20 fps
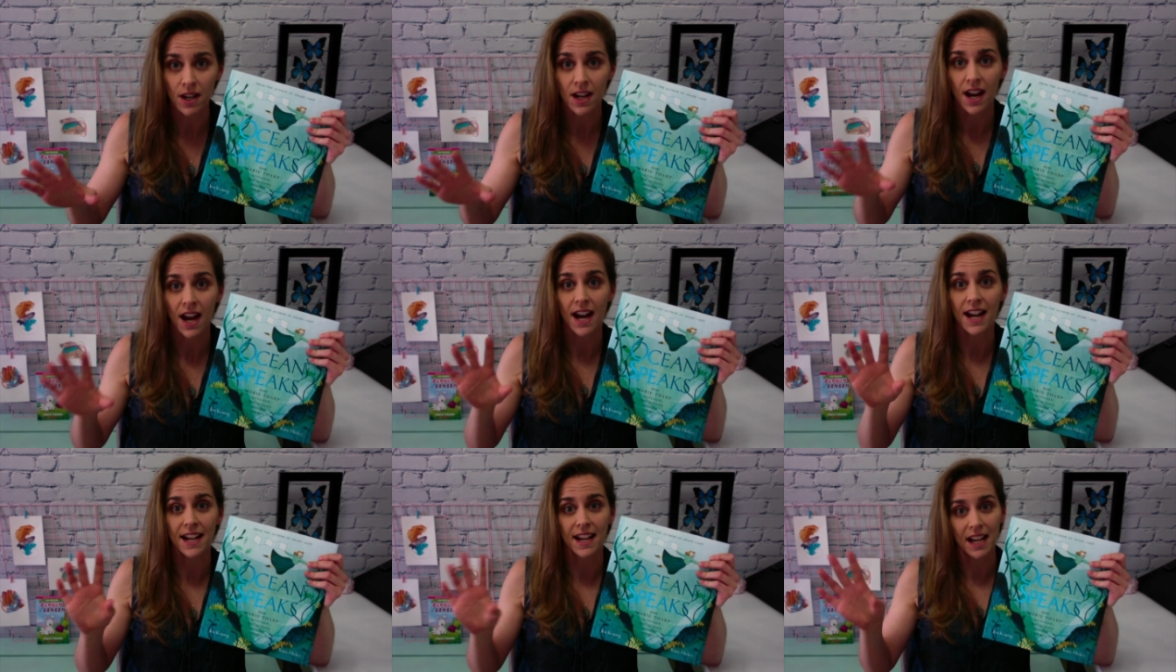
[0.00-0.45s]

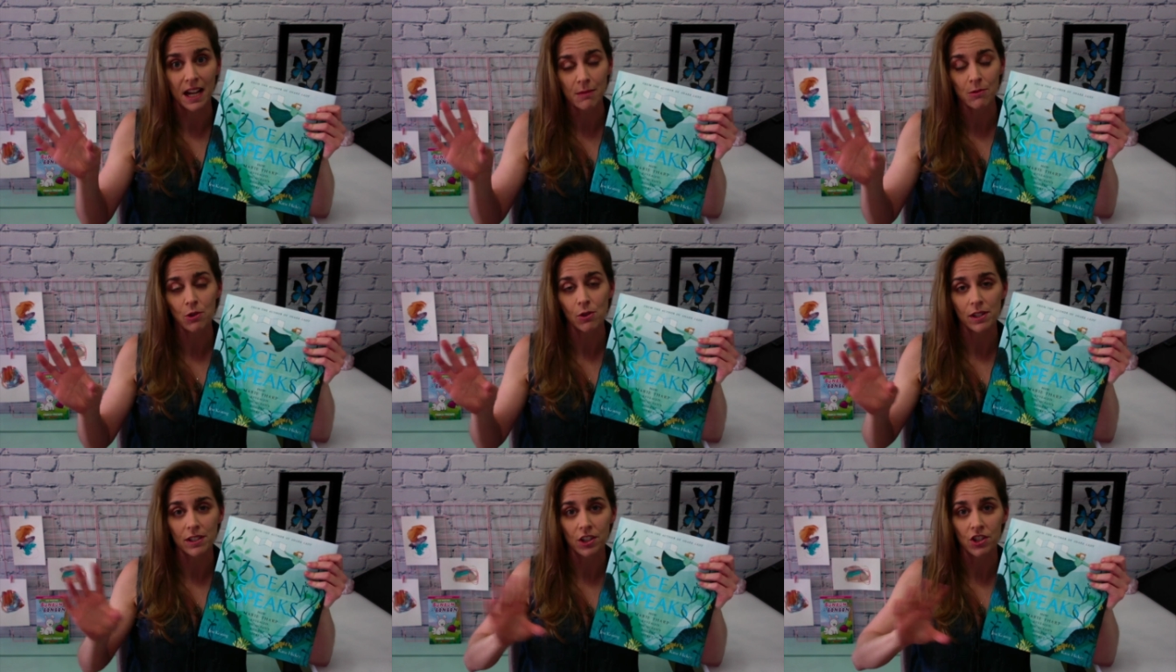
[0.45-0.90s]
I am
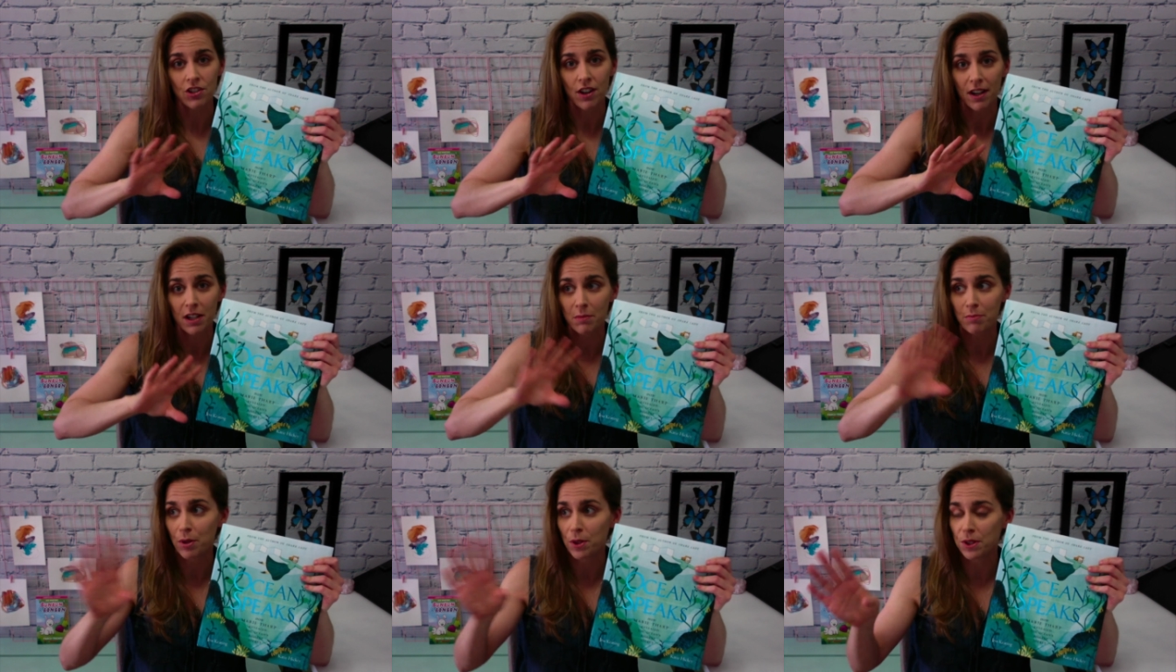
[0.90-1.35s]
going to try to
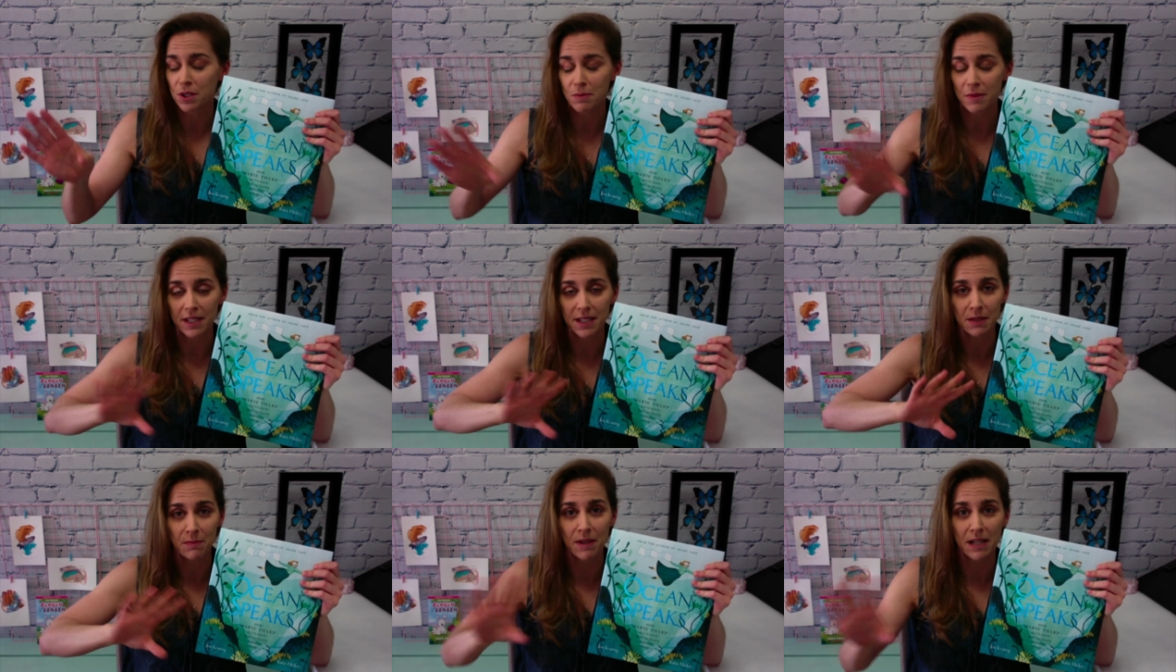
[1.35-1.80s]
put them in
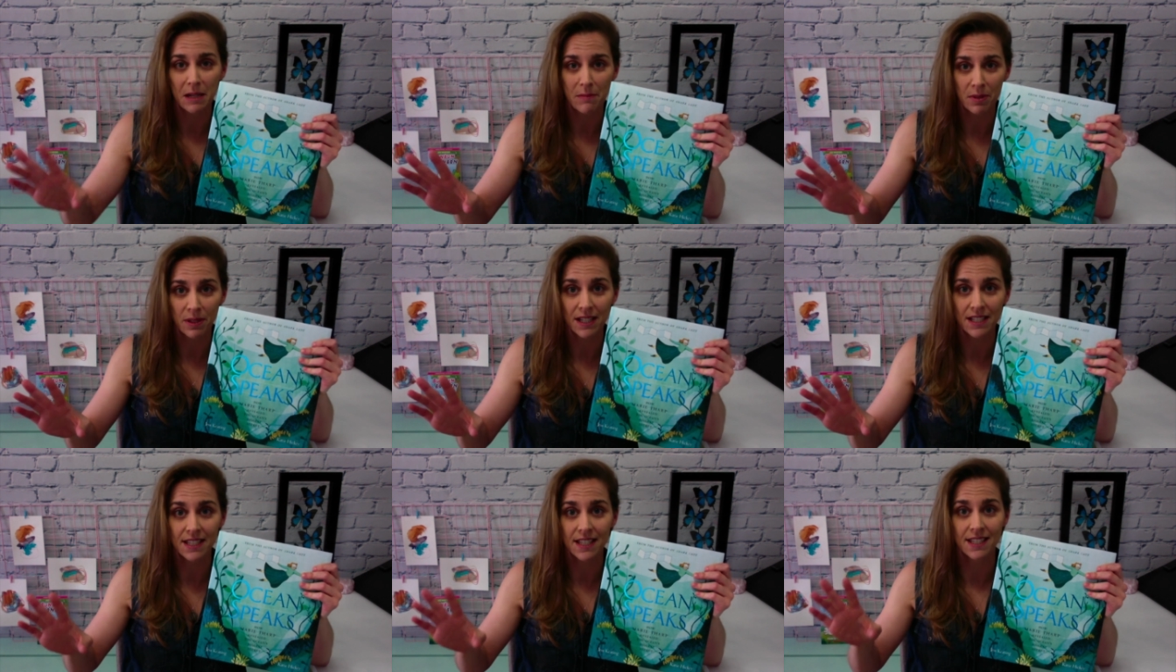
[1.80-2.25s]
as many
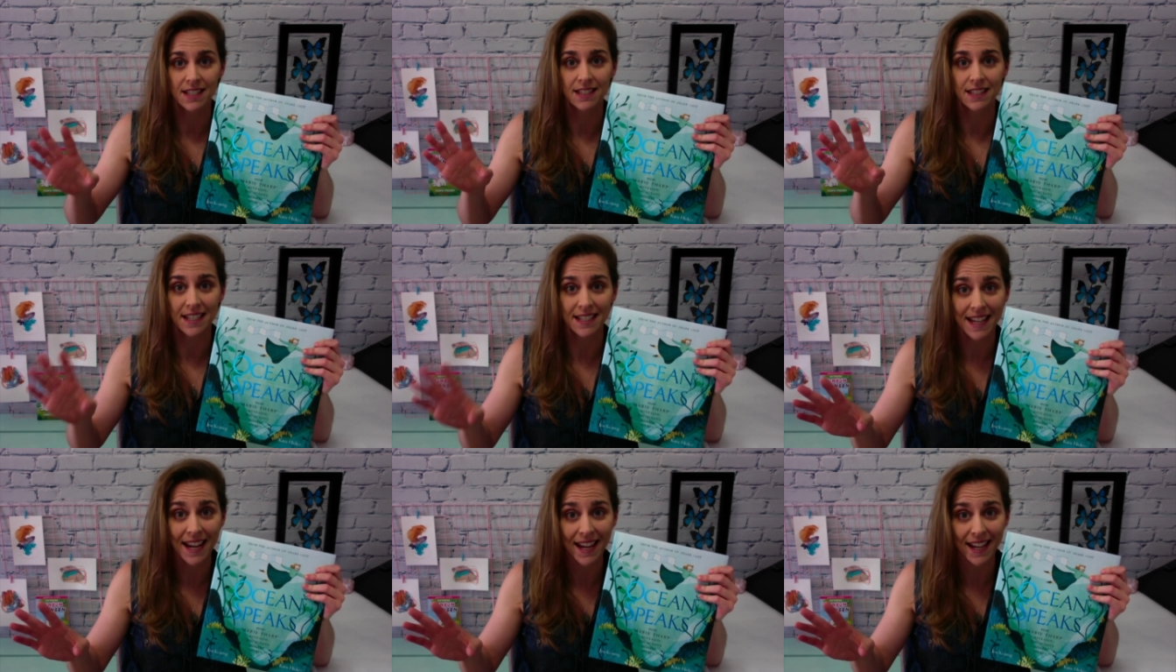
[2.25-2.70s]
places as I
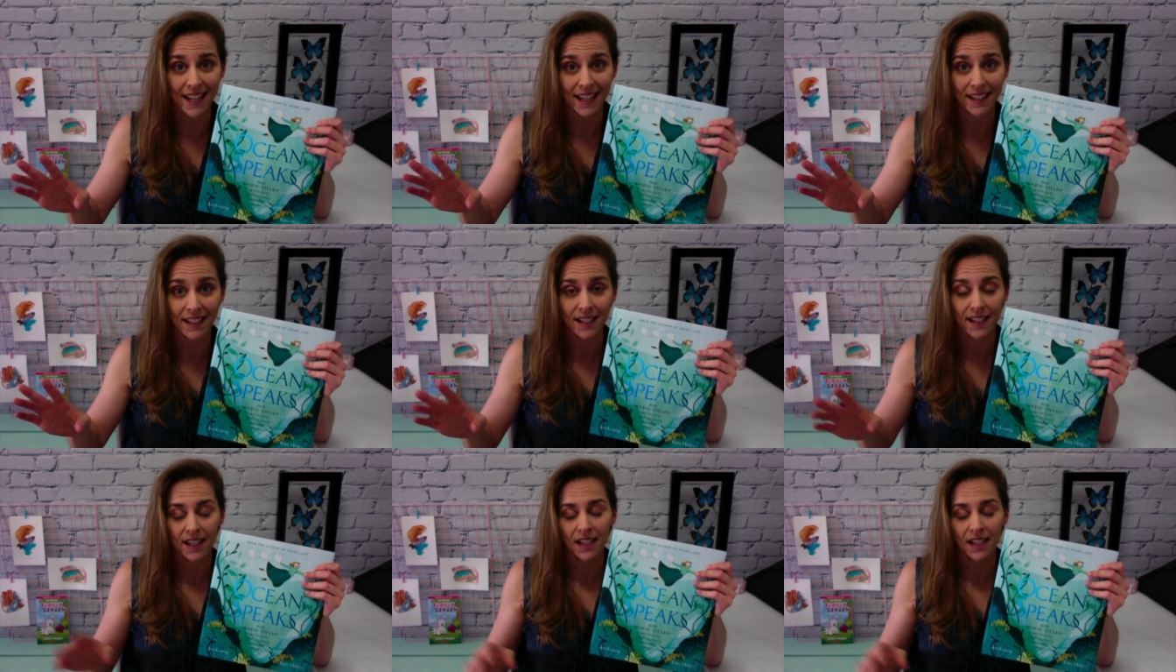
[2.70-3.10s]
can,